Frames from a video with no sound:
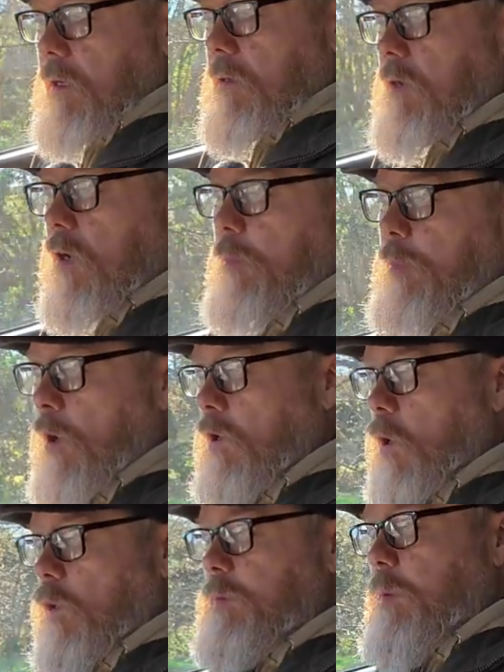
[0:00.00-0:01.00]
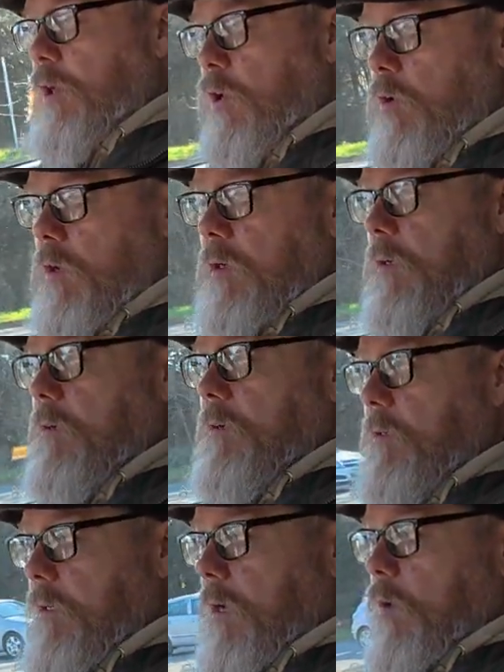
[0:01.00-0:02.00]
A lot of potholes by here
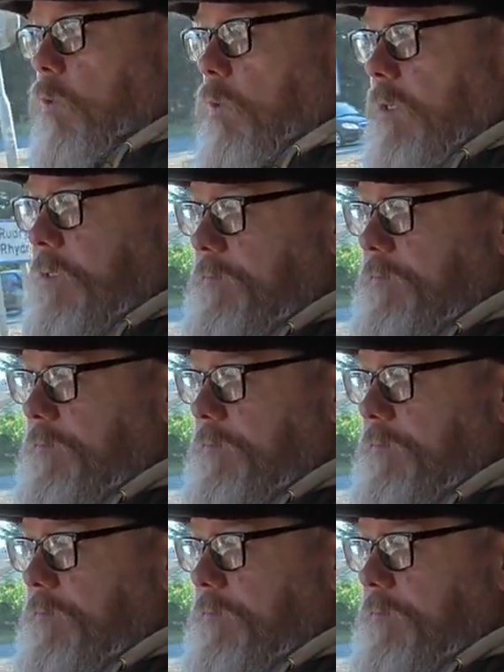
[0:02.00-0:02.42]
now.